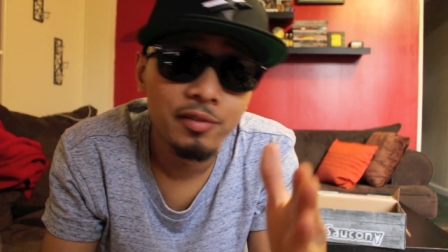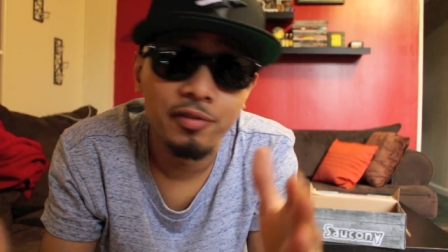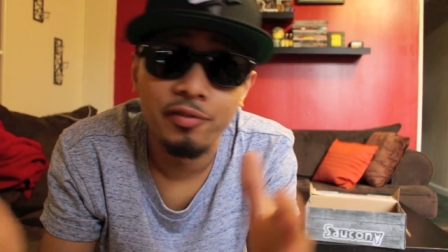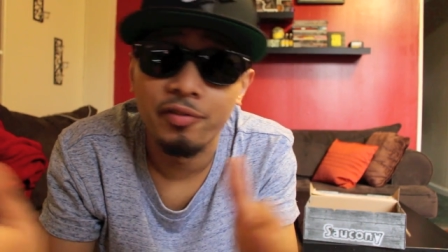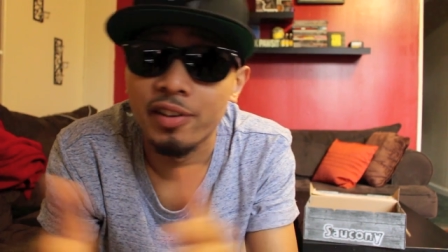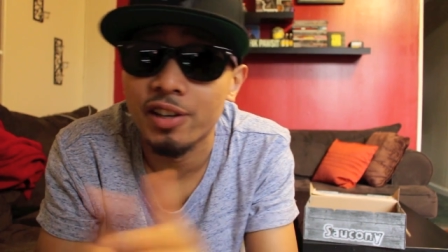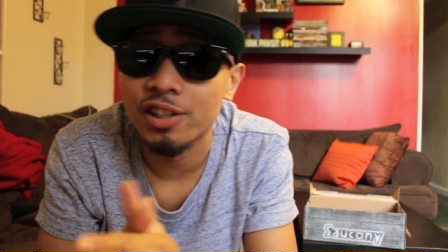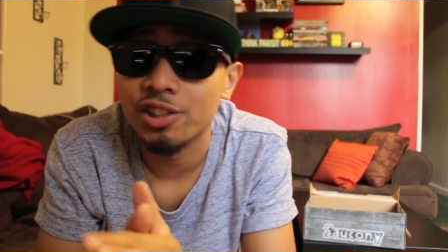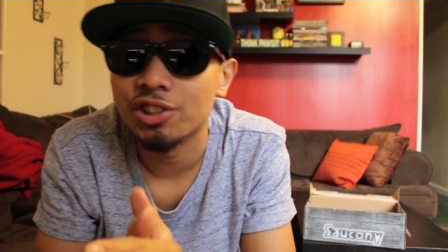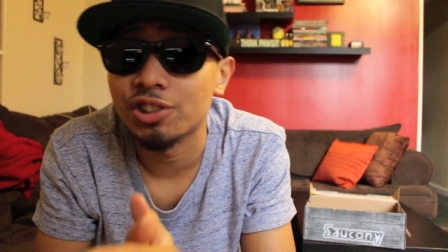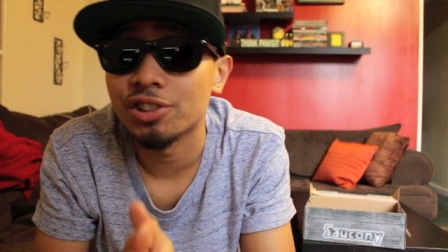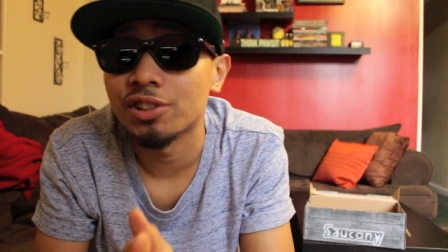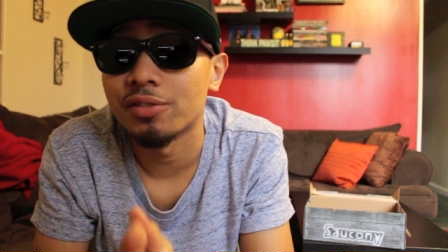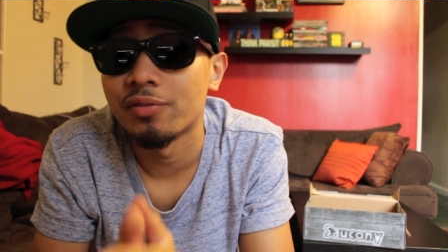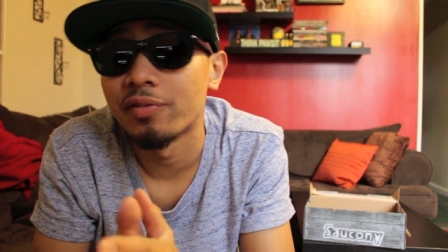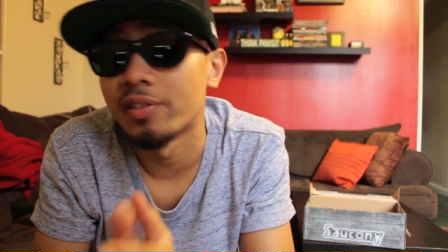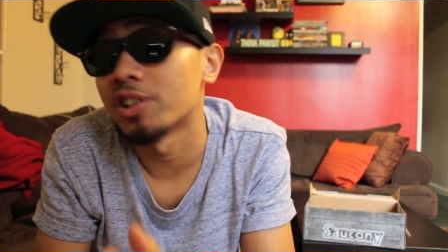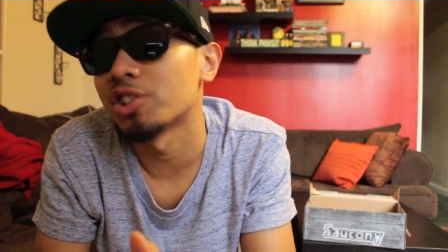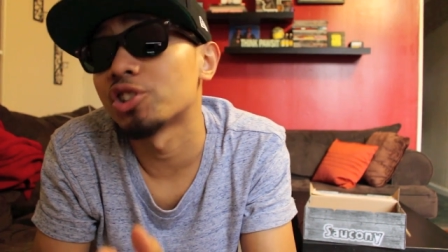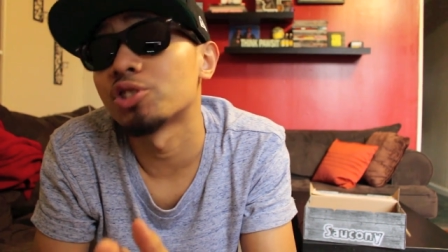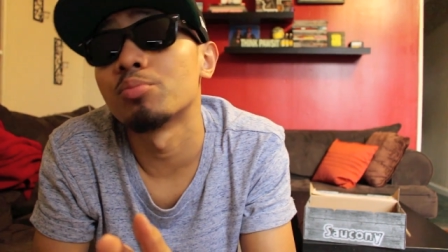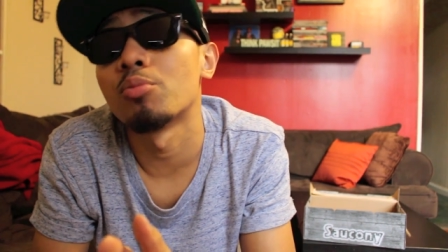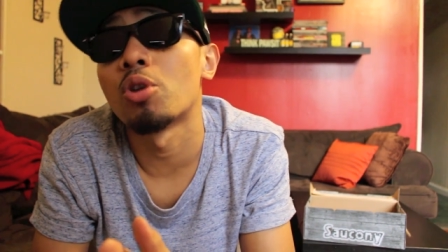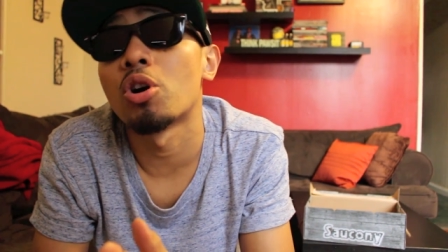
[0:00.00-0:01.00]

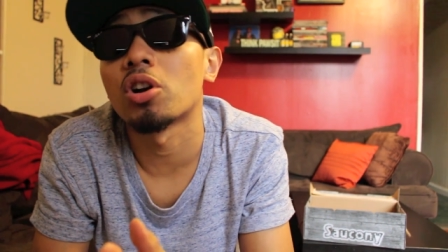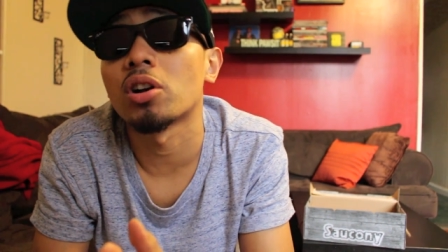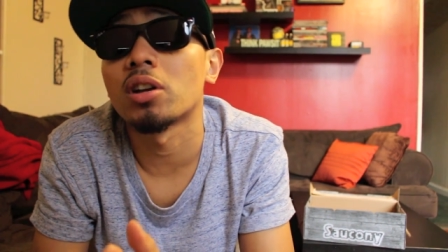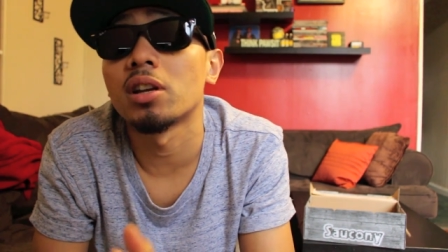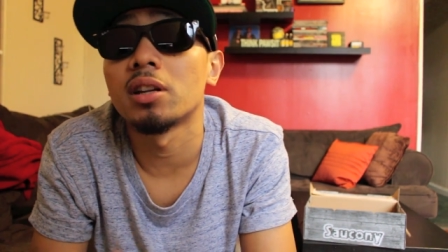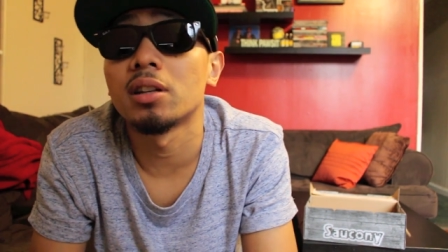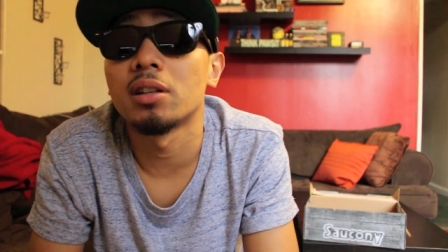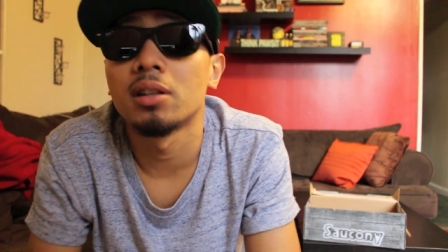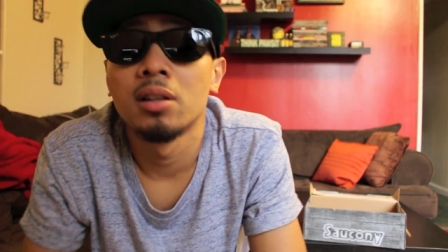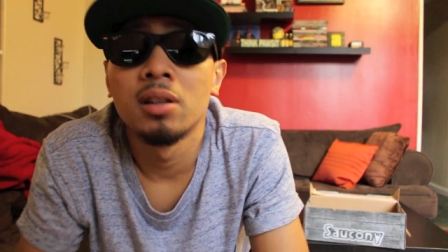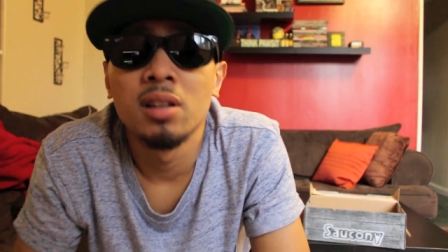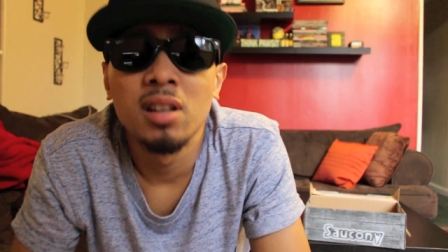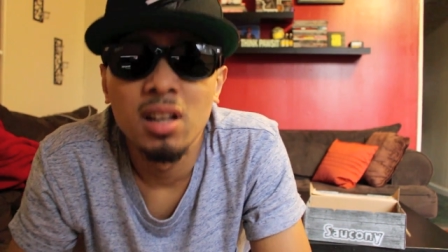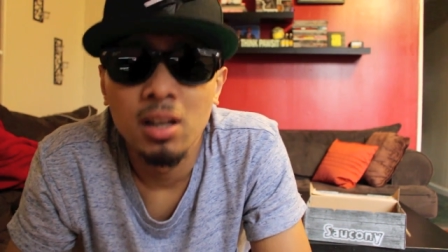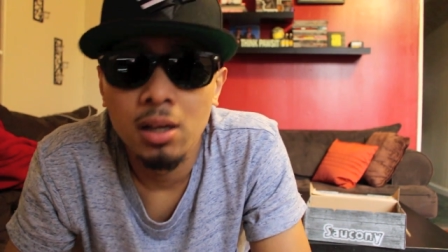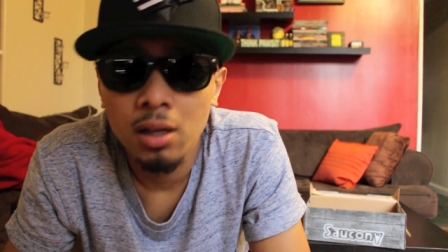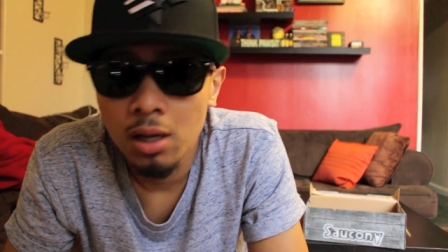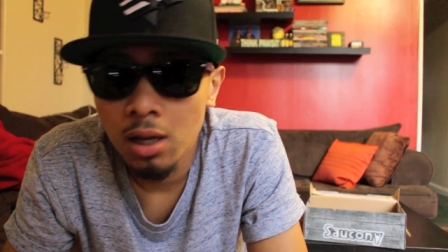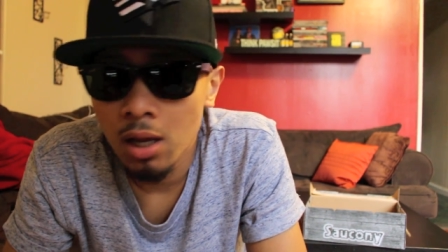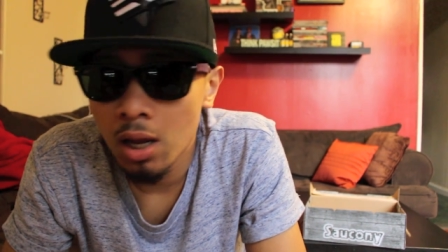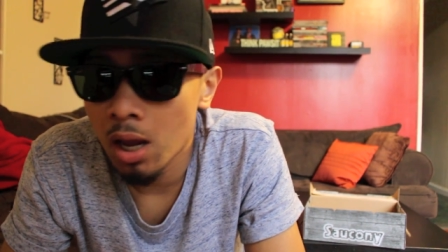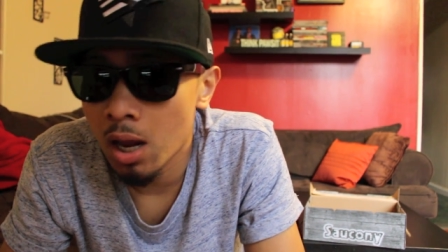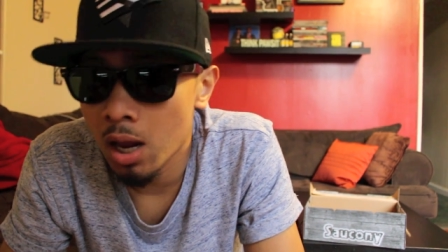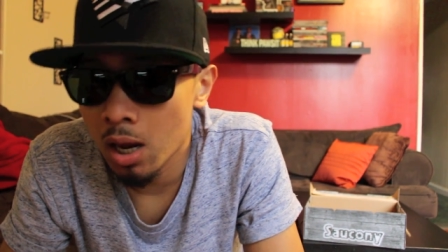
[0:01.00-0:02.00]
fish market,
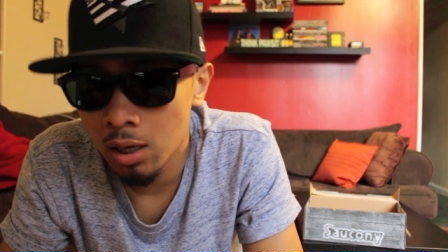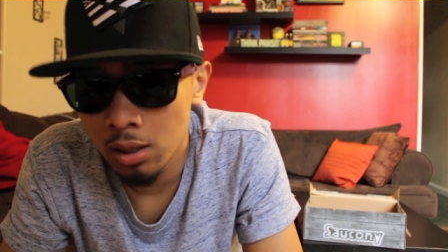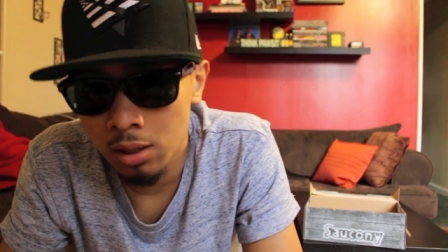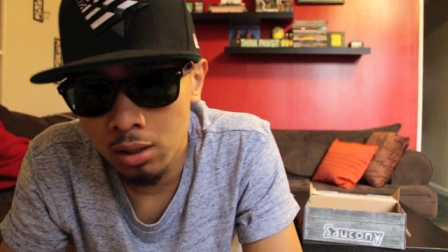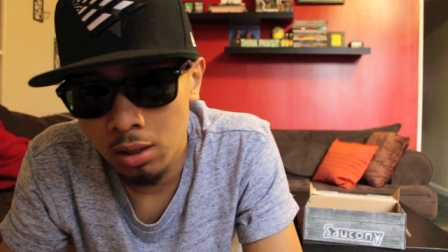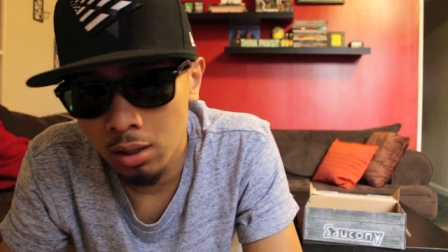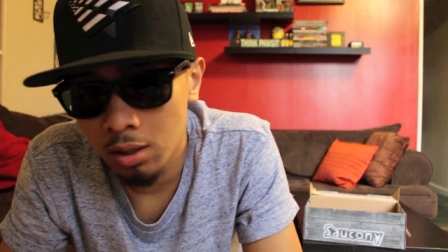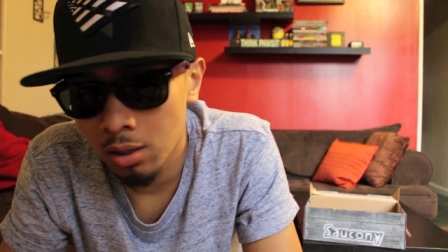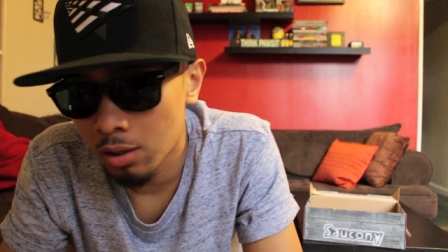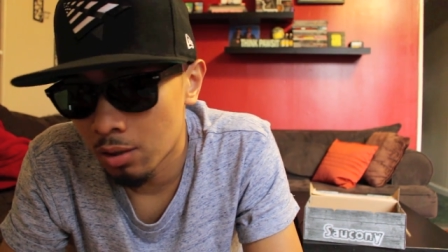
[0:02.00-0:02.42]
and